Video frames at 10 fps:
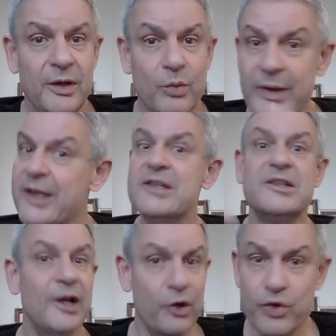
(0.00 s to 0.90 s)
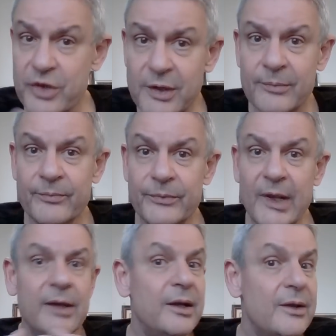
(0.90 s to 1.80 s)
with his delusion,
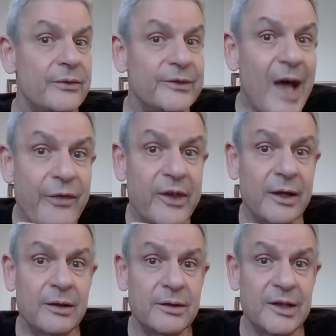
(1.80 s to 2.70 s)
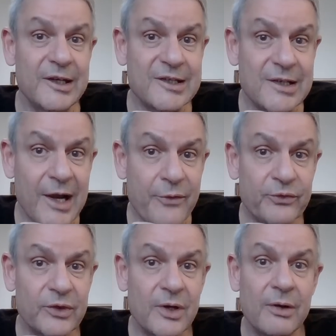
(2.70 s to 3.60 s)
nothing is
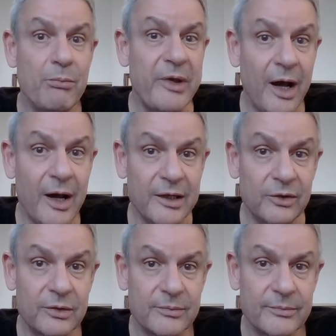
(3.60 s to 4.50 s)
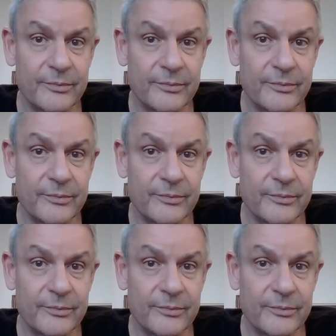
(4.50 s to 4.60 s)
left behind.